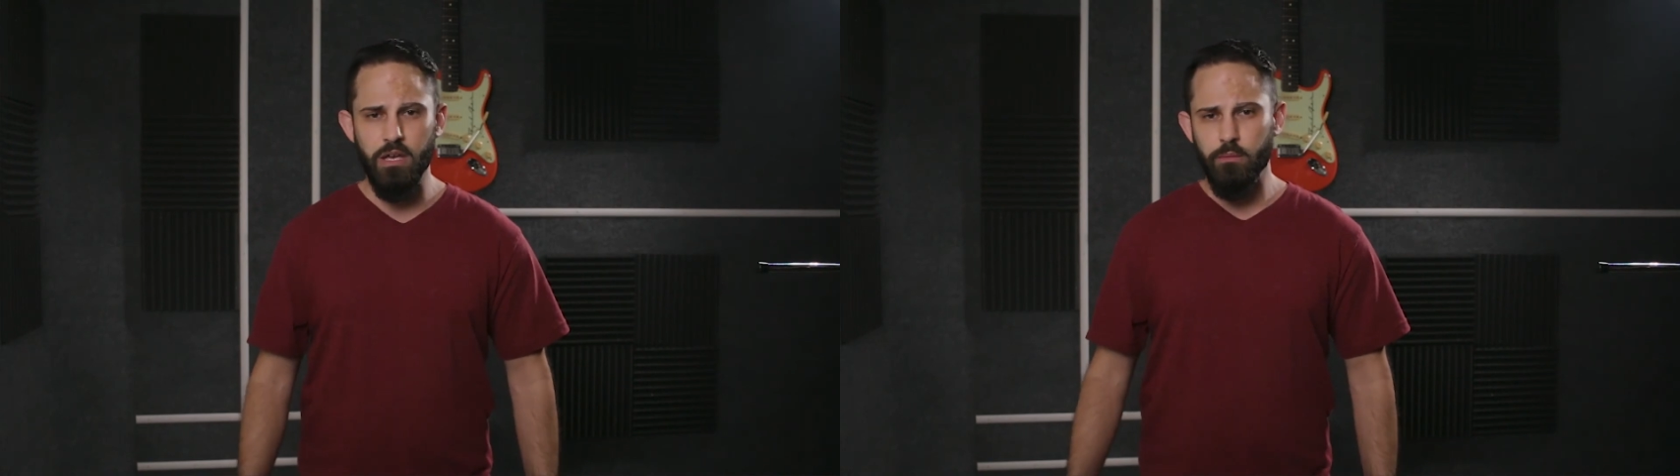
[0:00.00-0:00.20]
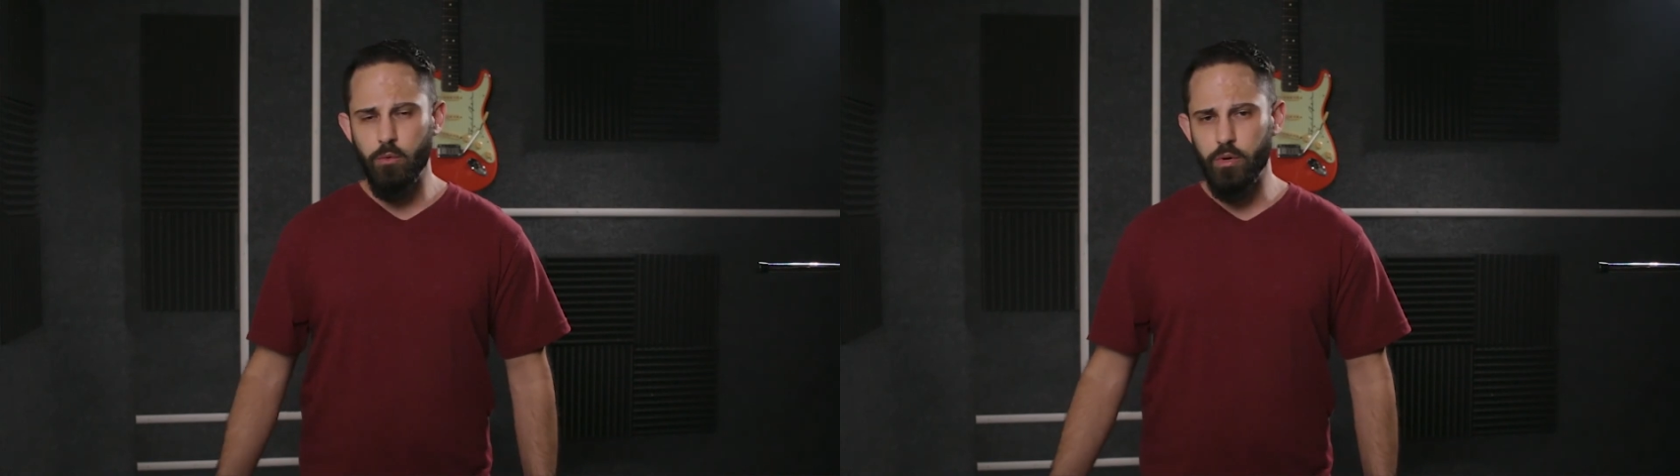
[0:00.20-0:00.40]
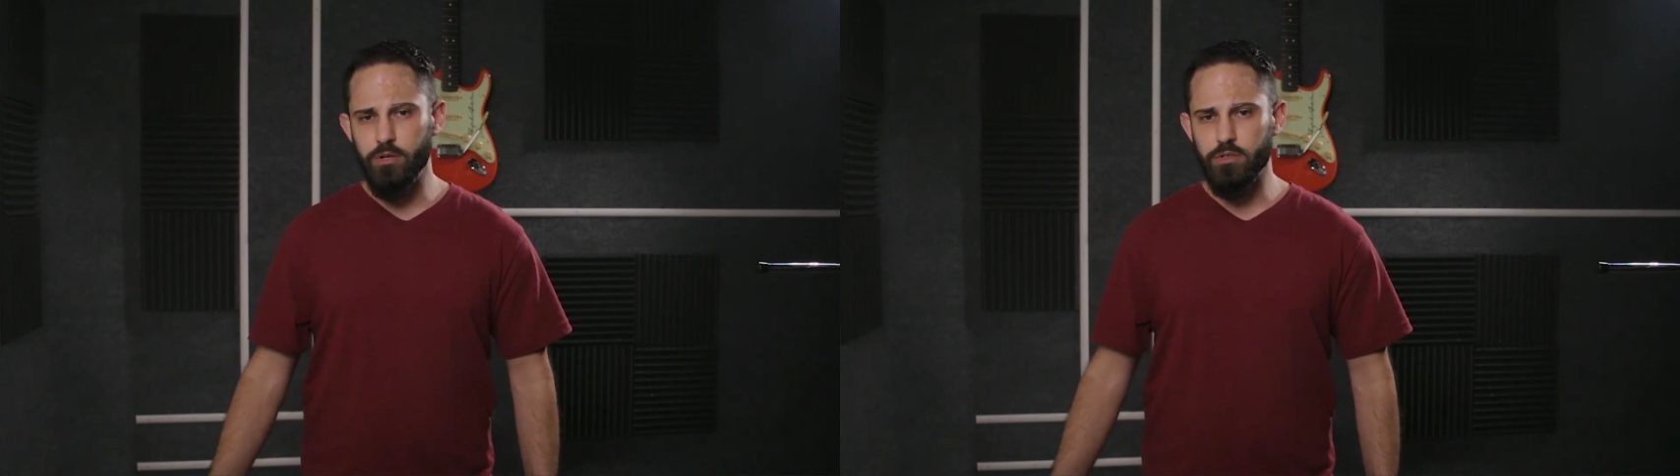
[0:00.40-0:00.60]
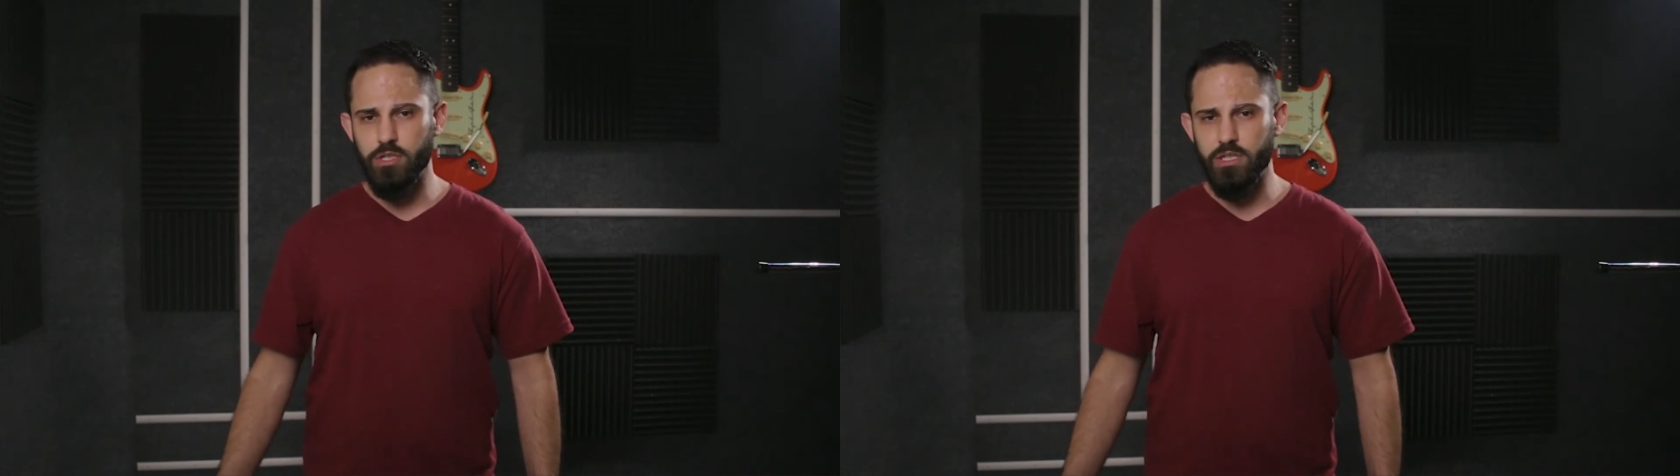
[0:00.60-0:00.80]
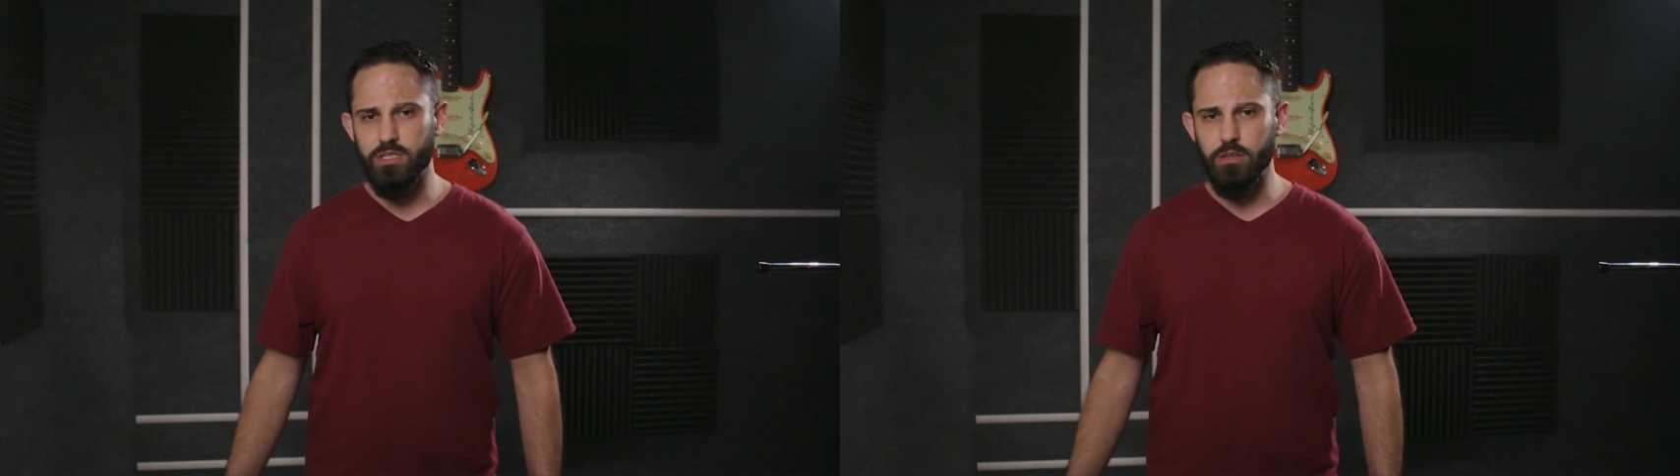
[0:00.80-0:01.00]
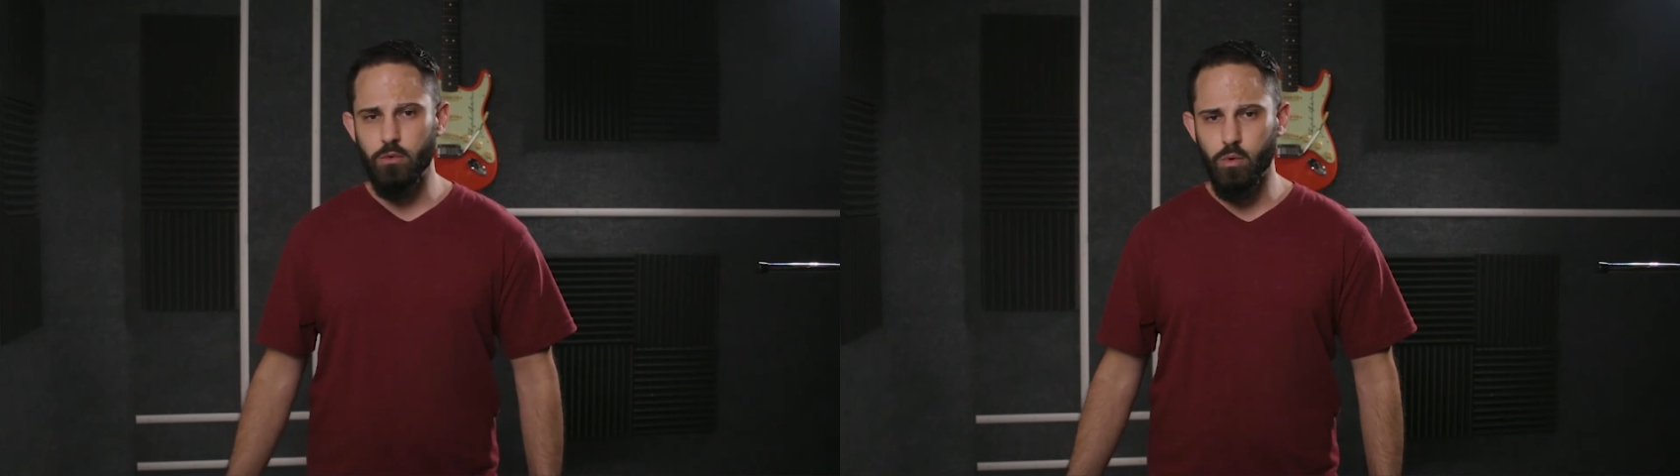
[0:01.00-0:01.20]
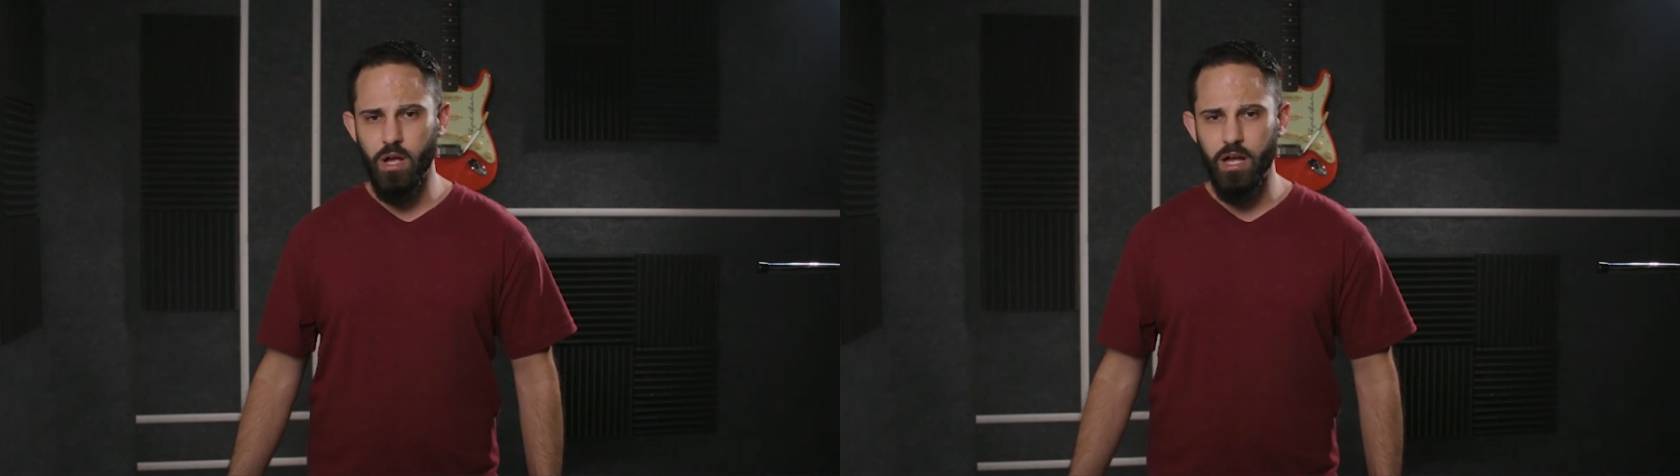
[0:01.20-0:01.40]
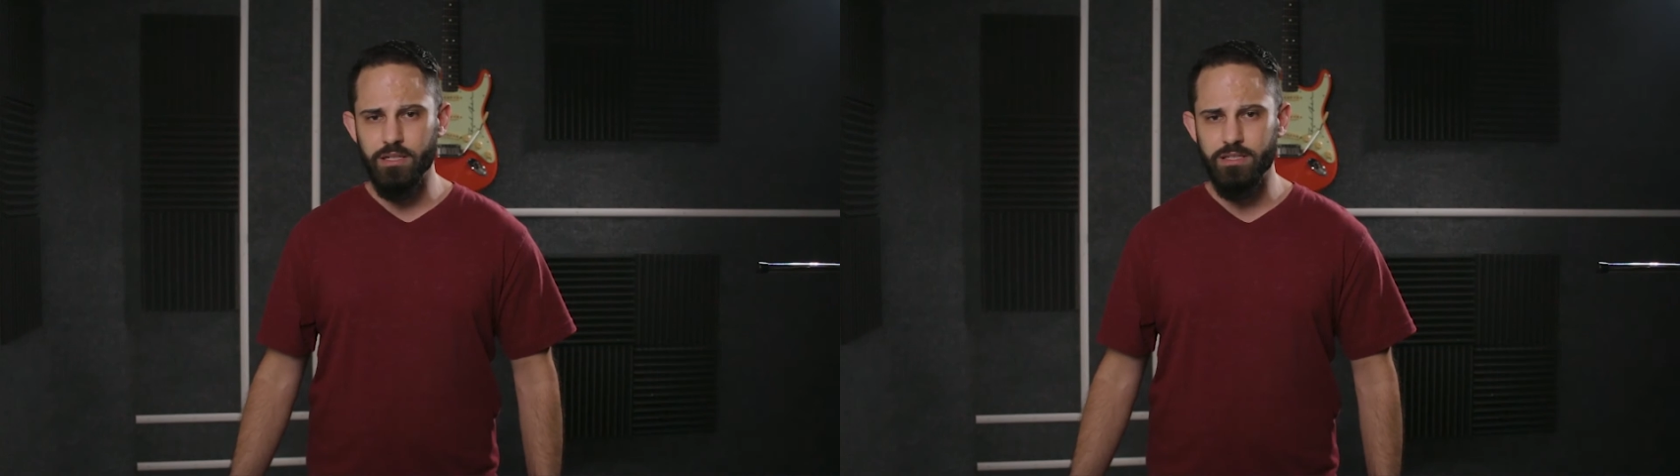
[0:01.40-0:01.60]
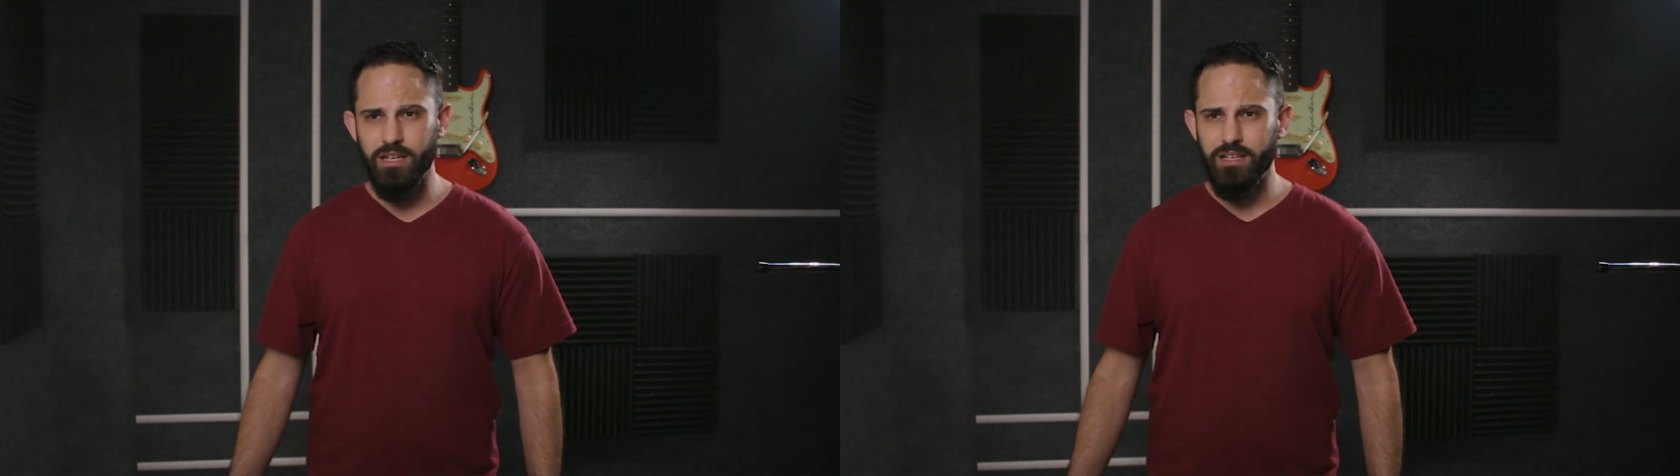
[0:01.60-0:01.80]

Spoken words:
but when you're adjusting the rods,